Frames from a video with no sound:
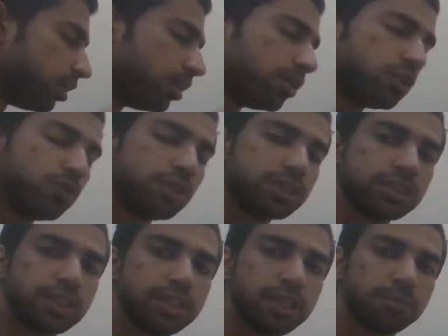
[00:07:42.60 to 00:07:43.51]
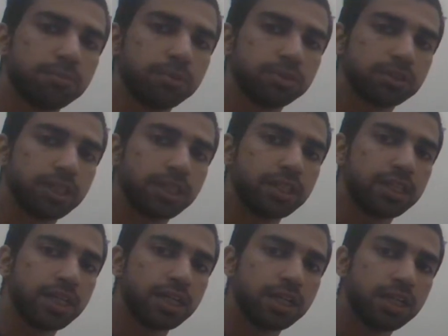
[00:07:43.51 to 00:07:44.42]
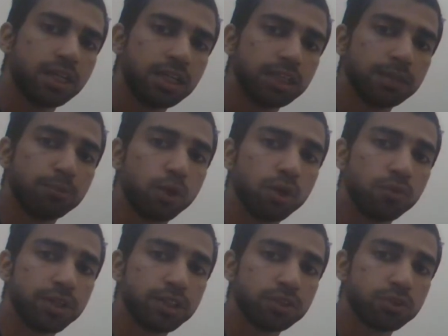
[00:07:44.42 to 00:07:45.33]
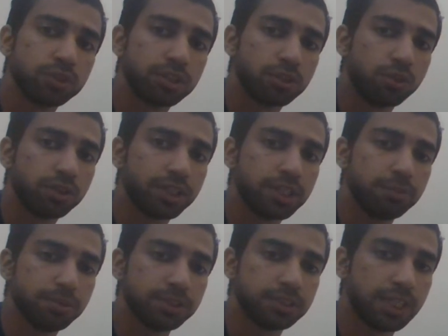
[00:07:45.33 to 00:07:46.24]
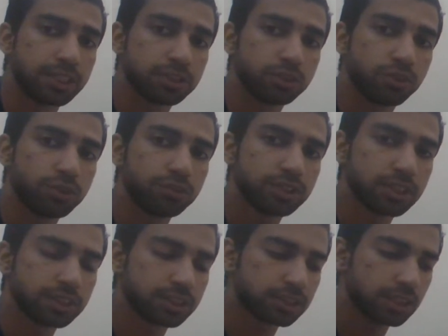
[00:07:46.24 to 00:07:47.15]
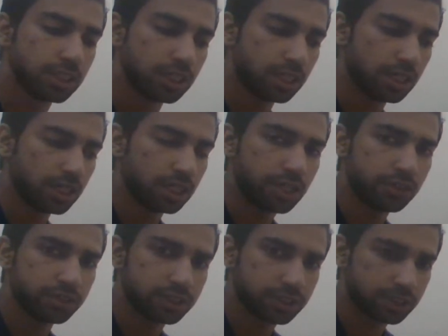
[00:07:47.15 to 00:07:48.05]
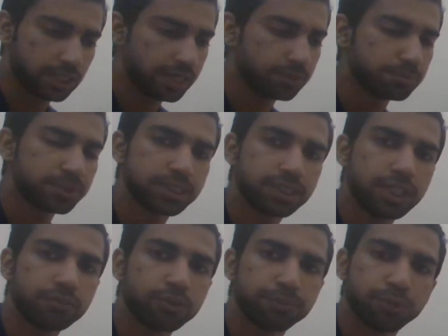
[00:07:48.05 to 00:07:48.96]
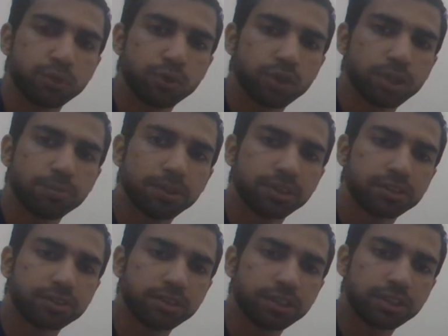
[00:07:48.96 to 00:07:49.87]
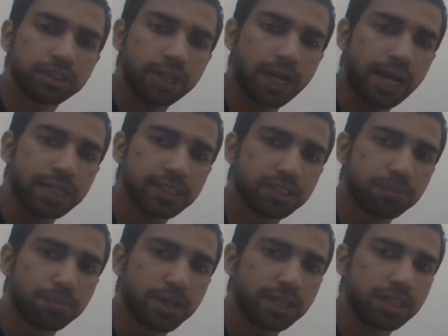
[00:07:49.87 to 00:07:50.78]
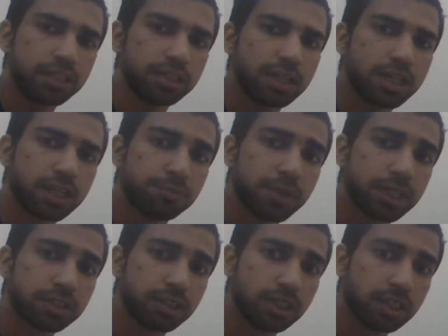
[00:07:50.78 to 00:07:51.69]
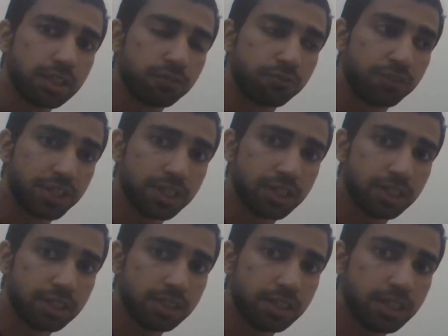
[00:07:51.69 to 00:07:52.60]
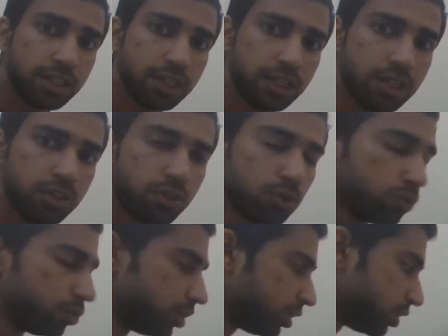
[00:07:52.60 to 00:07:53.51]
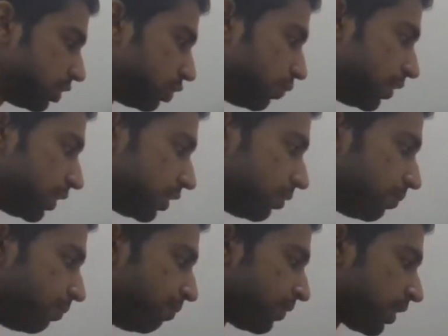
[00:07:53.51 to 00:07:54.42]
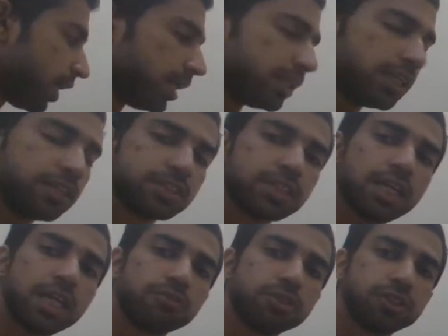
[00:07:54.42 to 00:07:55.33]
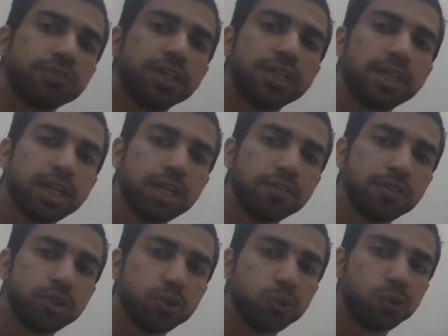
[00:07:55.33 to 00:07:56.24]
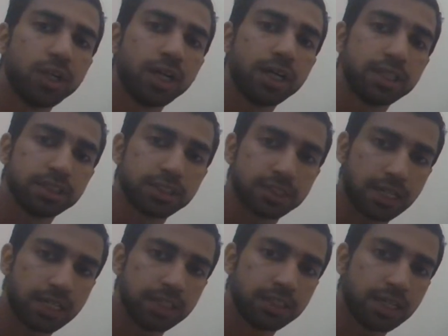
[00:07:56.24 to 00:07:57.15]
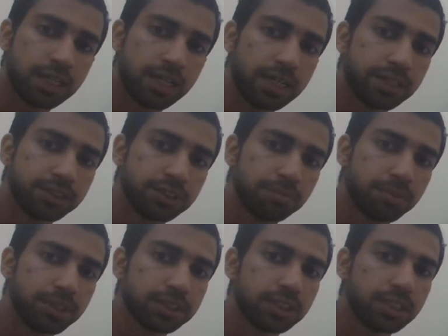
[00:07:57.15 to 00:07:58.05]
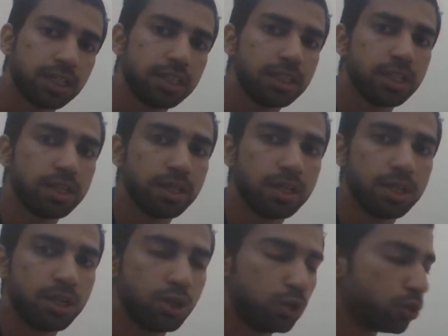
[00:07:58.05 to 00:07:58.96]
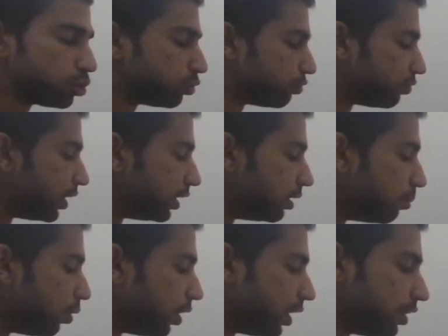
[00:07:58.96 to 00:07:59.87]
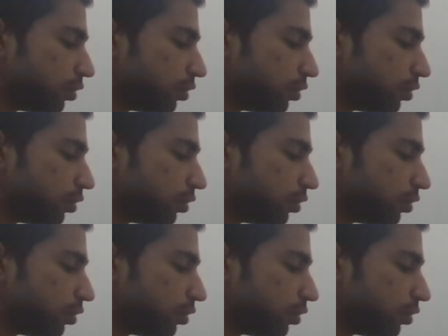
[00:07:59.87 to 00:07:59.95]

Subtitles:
towards the near post, and in the end, the ball went through the goalkeeper's legs. So it was a slight mistake from the goalkeeper anticipating the cutback very early into this situation, and then Salah was very clever to understand that anticipation and then look to feed the ball into